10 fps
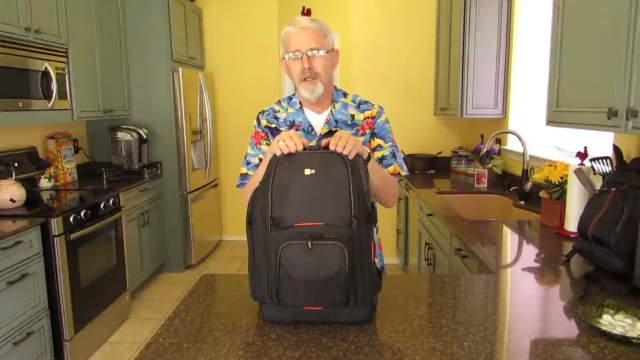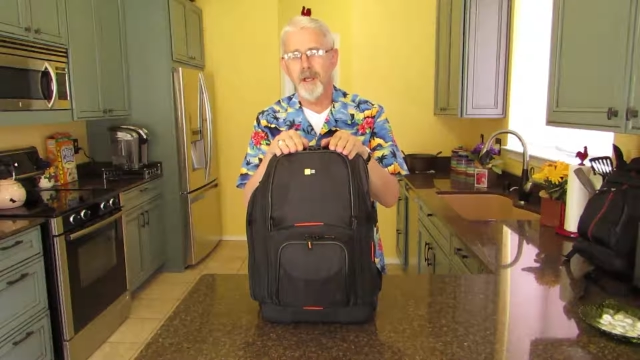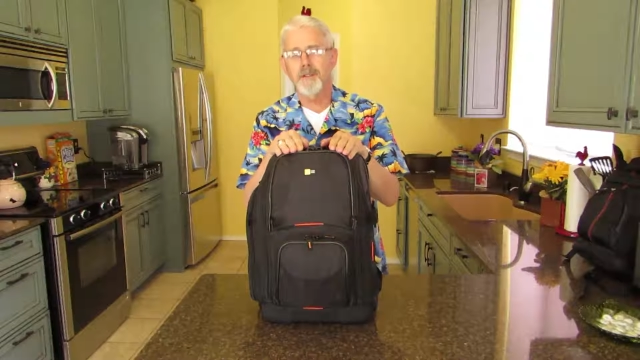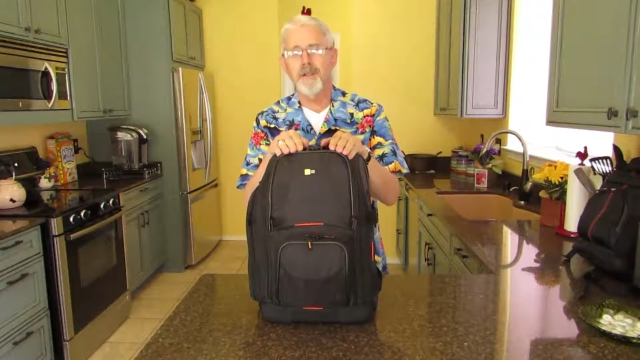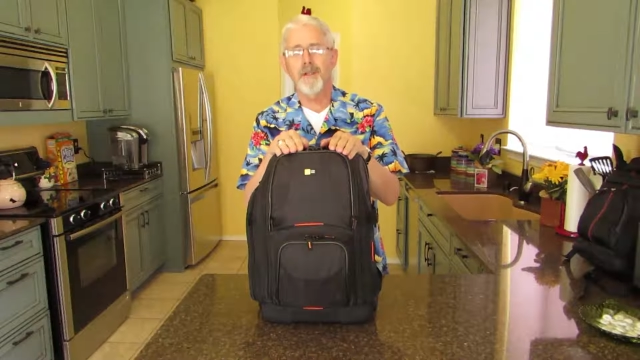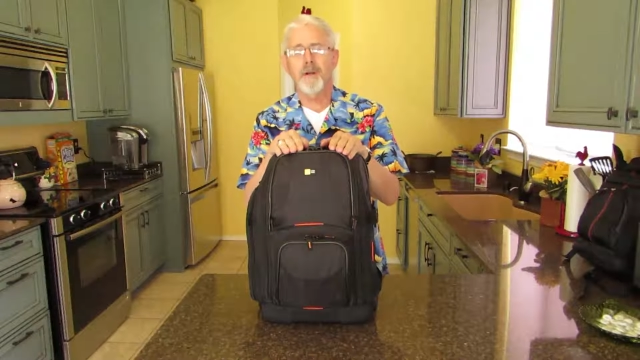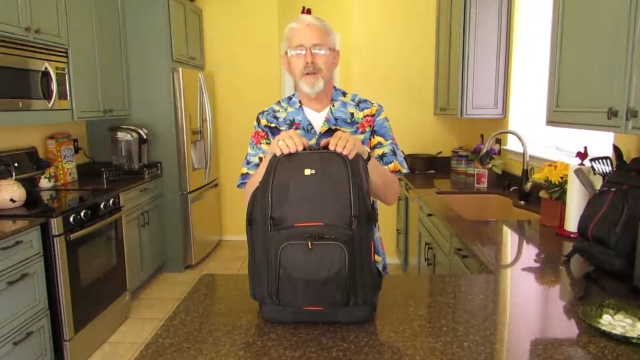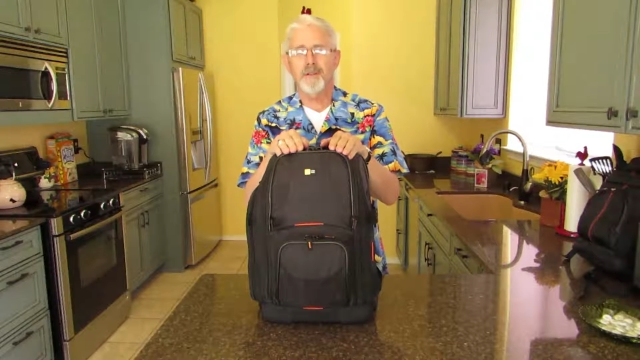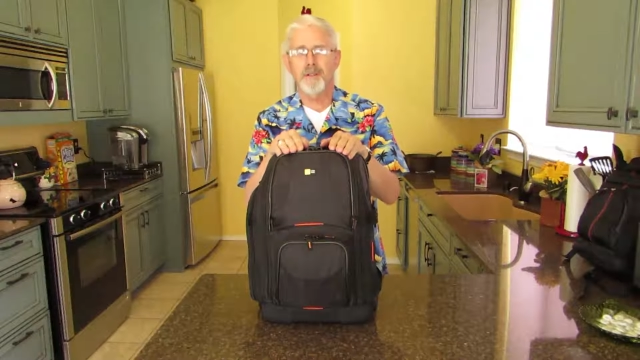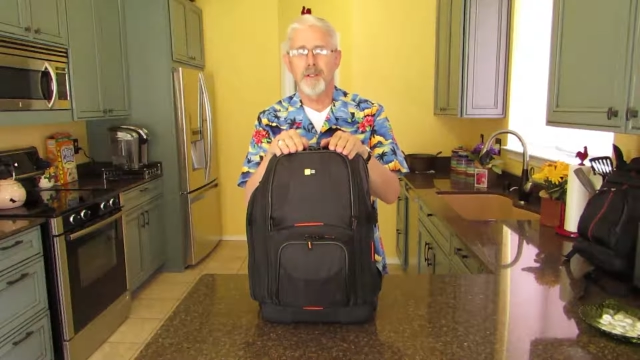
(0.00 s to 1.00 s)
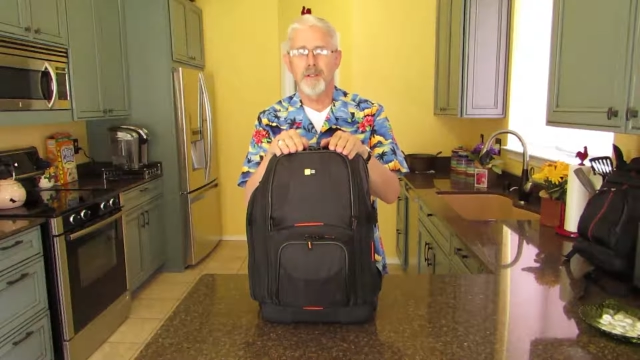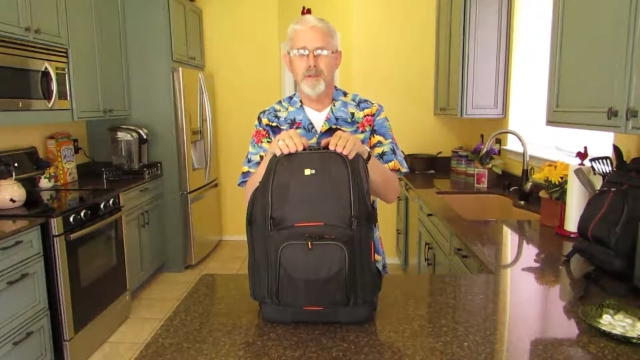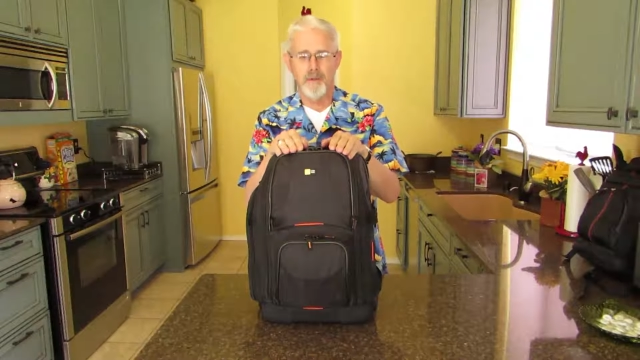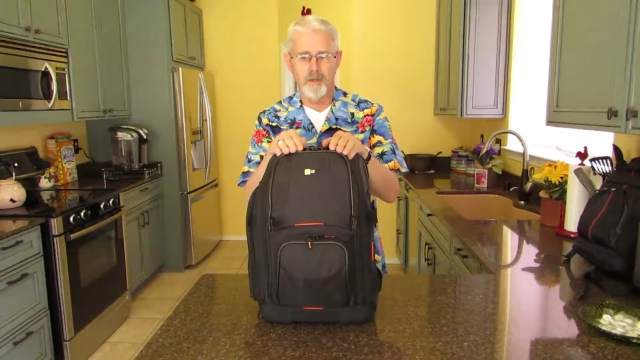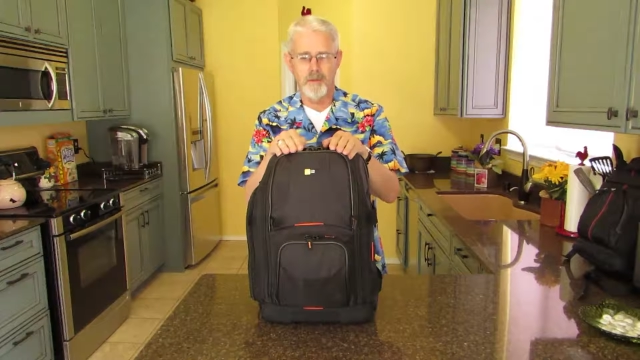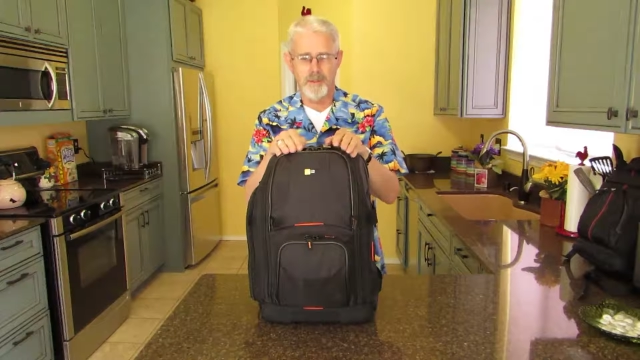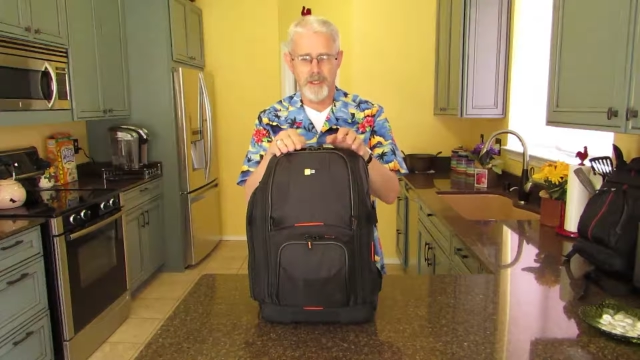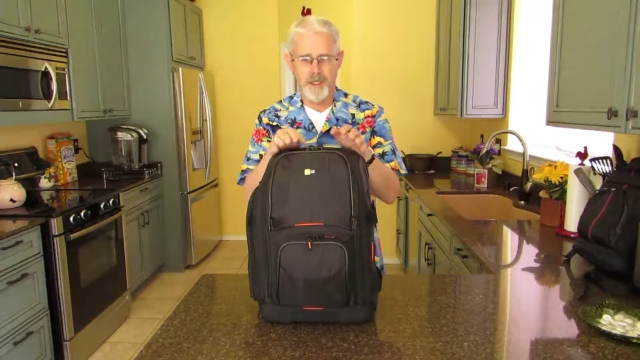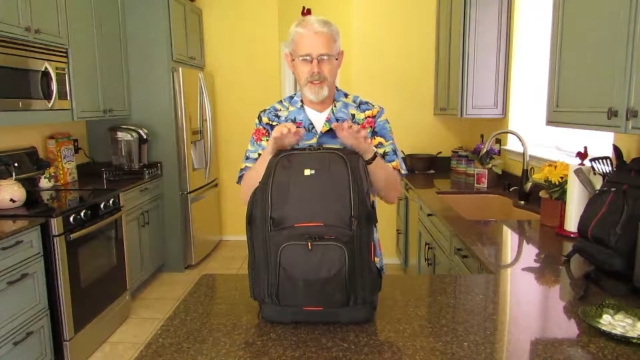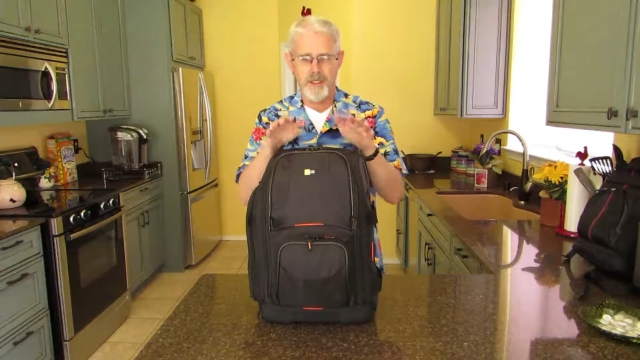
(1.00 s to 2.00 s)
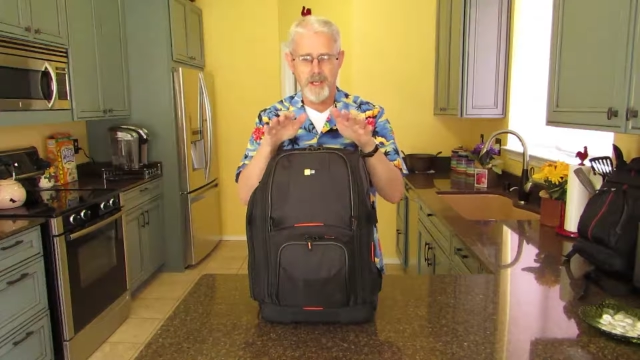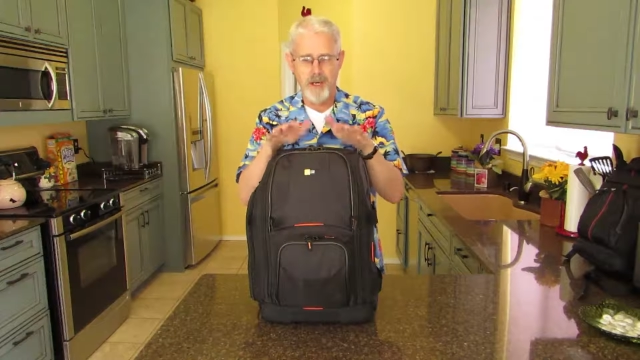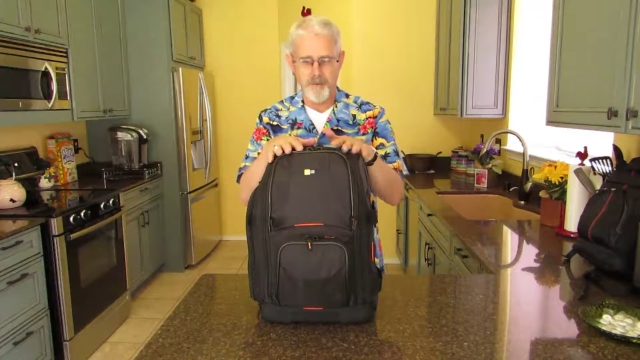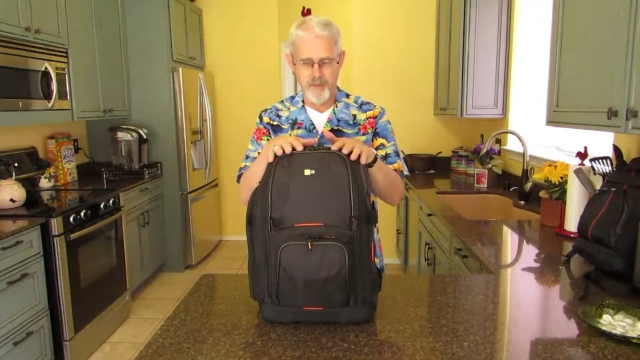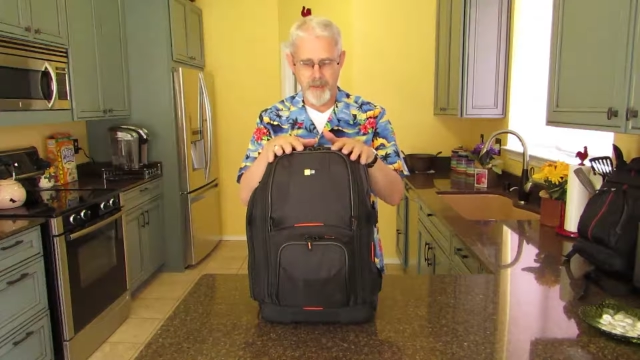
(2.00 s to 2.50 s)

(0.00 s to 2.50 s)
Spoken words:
SLR 206 camera